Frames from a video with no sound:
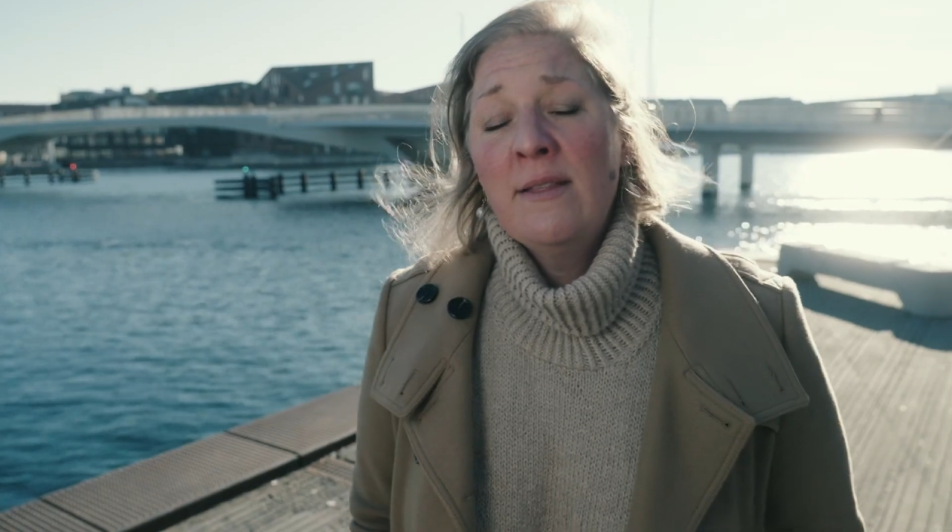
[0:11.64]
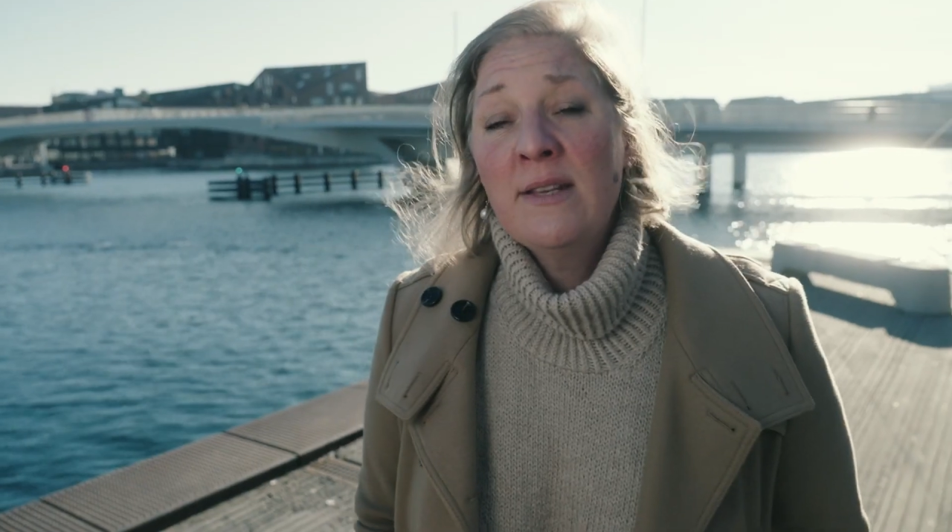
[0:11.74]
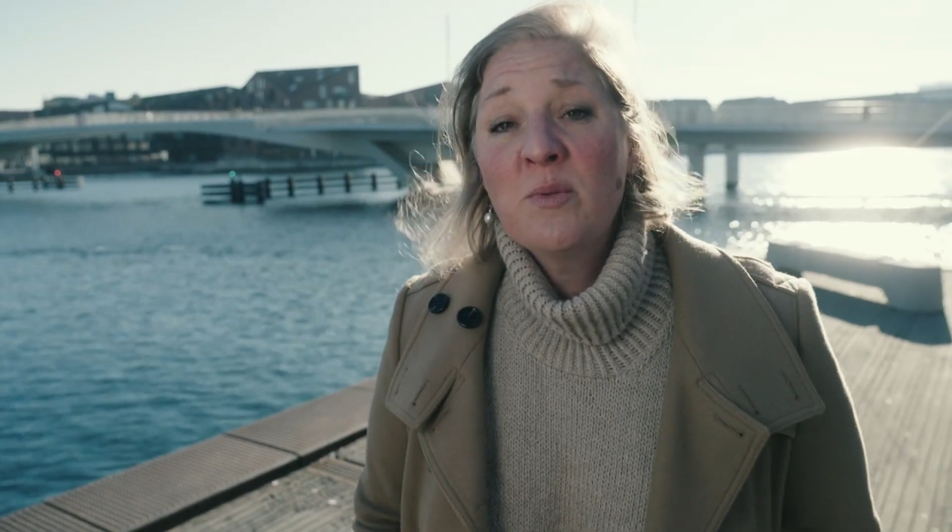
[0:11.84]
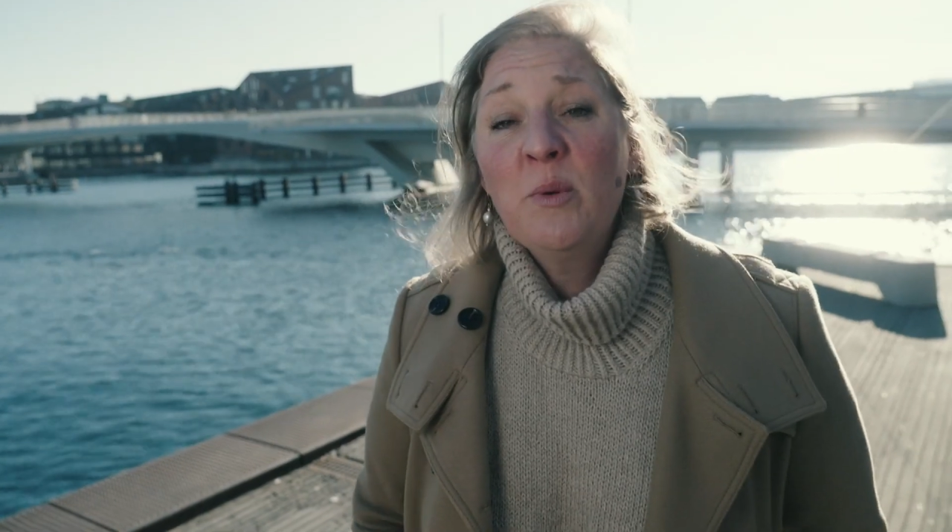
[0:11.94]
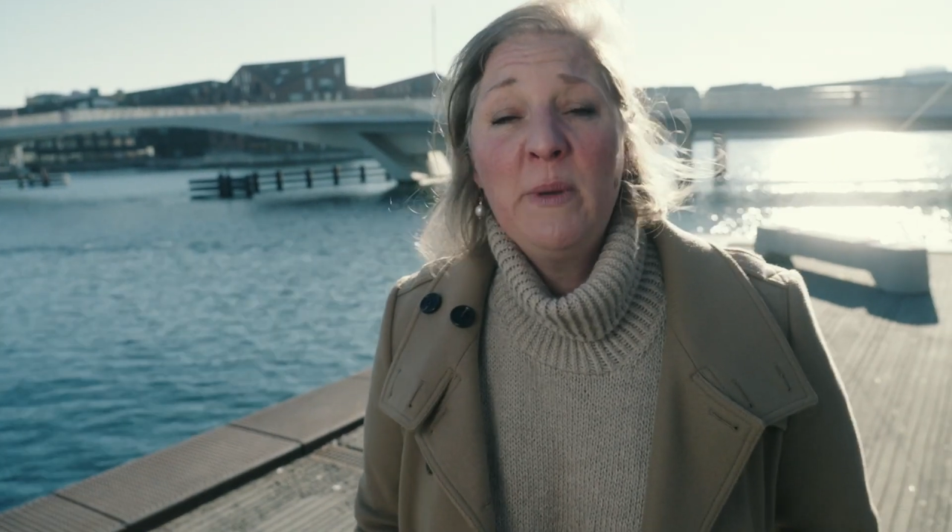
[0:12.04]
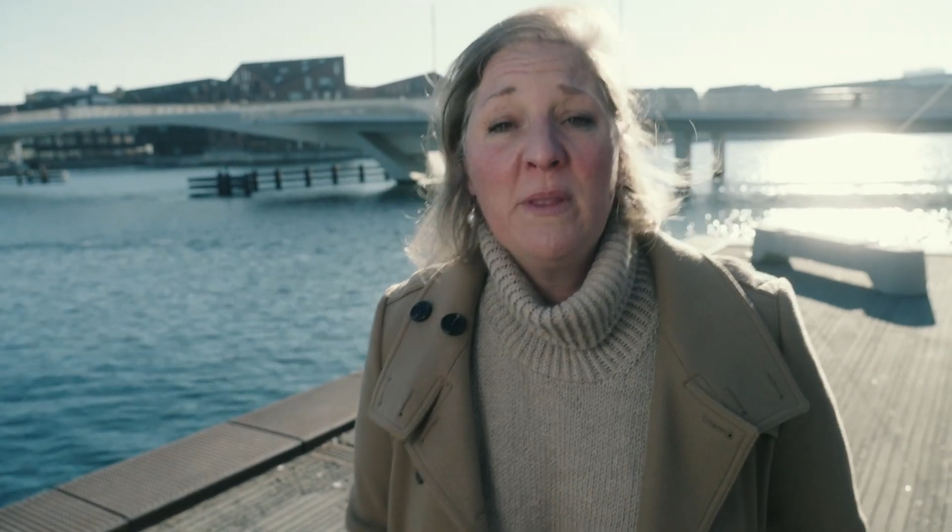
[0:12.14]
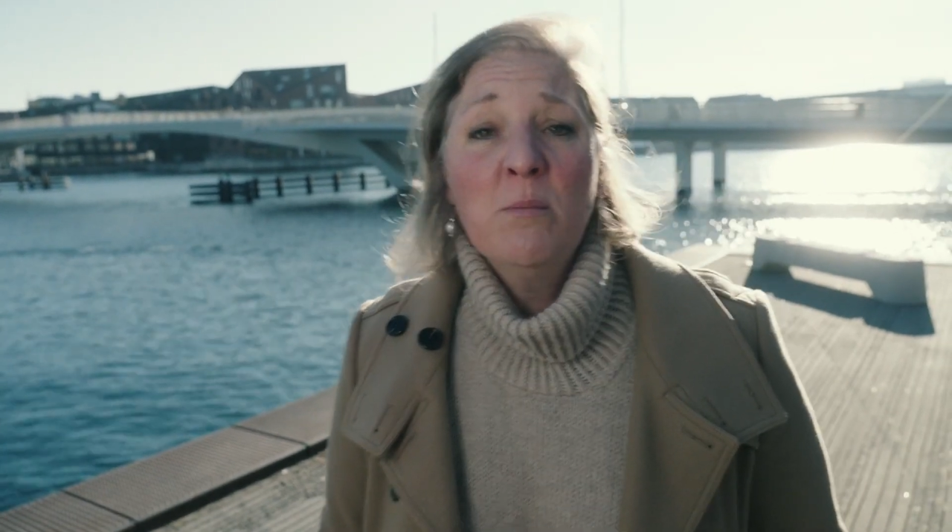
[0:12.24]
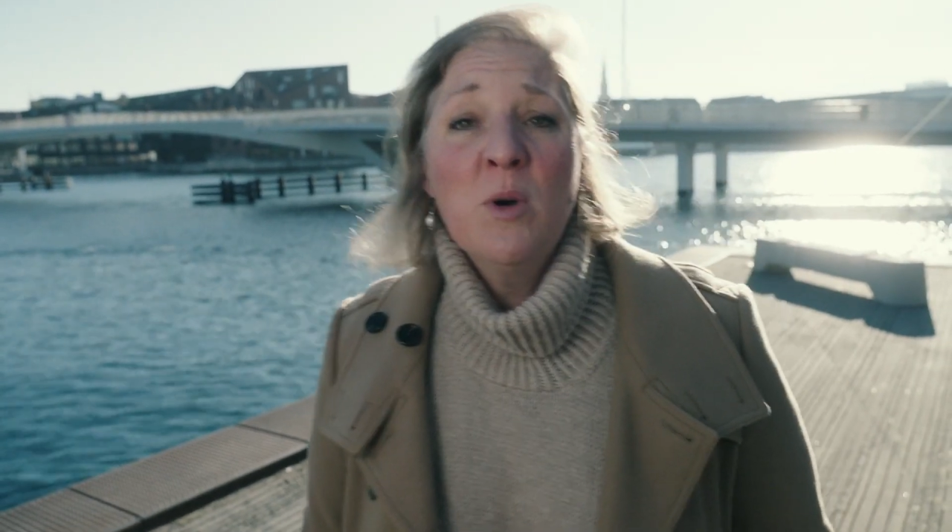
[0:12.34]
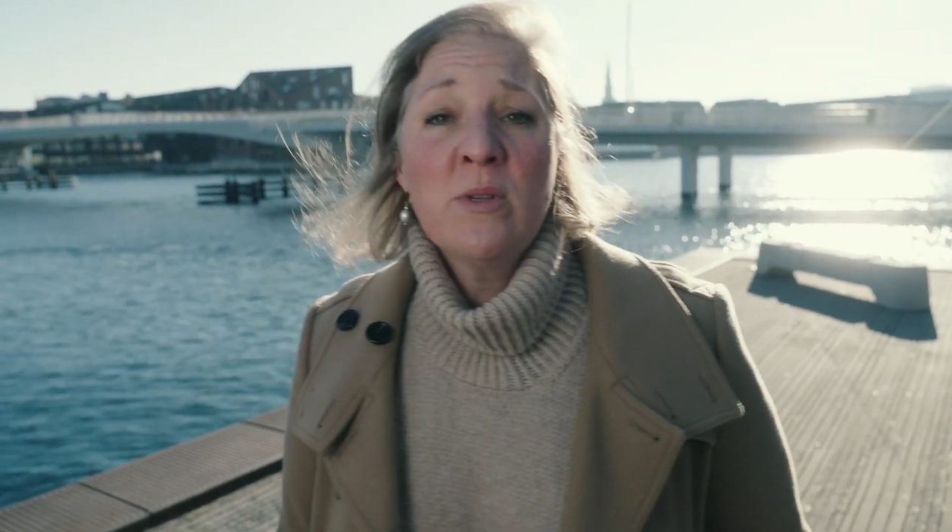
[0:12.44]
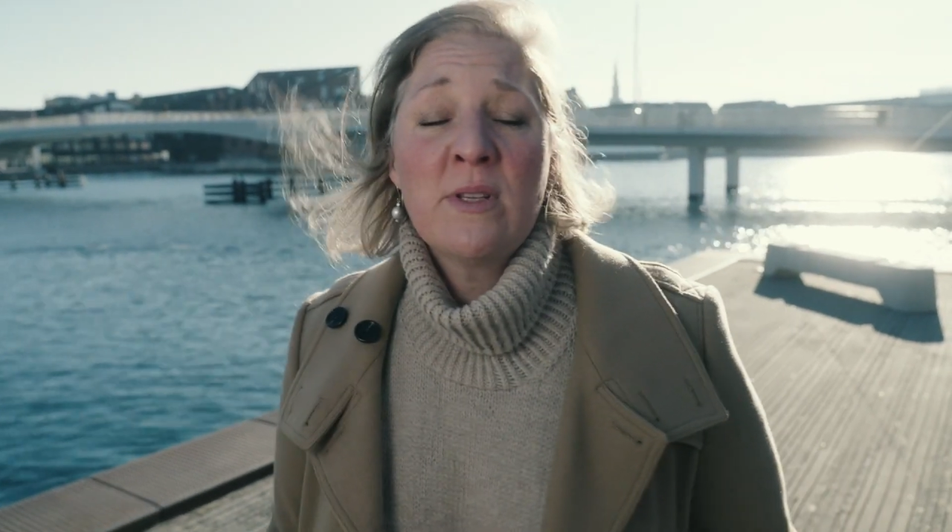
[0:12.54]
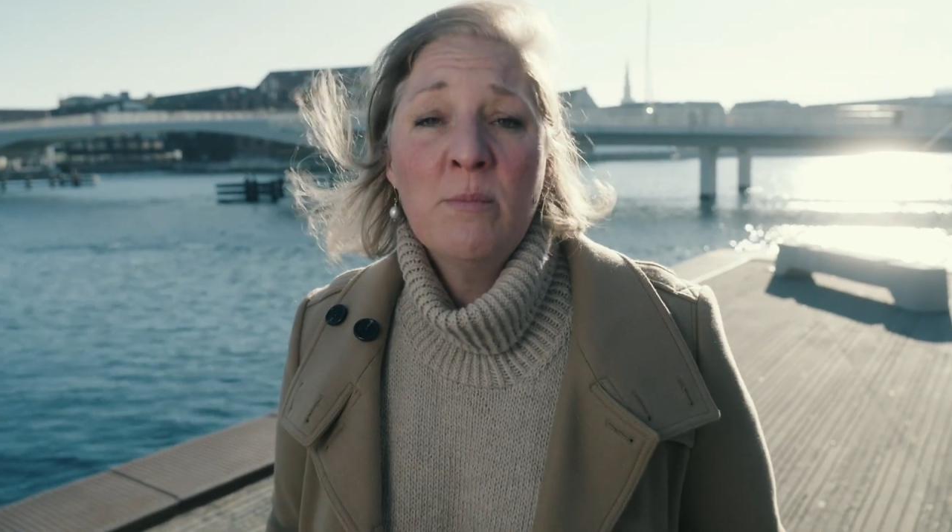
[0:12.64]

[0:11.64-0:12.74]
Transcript: This will be the most